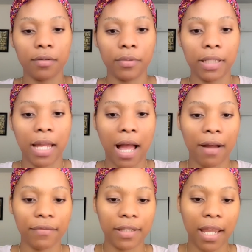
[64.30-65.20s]
We
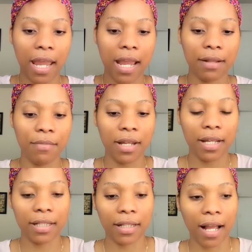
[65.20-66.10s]
have 10
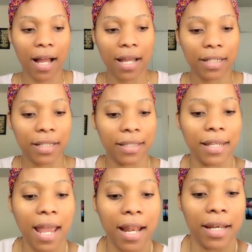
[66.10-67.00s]
minutes, guys.
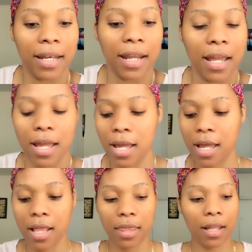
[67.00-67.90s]
10.
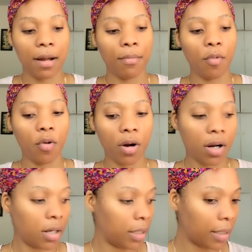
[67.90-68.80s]
Not more,
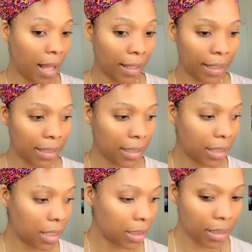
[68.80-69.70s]
not less.
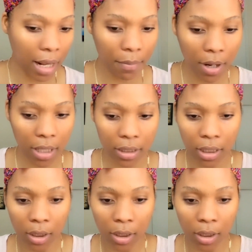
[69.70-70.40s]
10 minutes.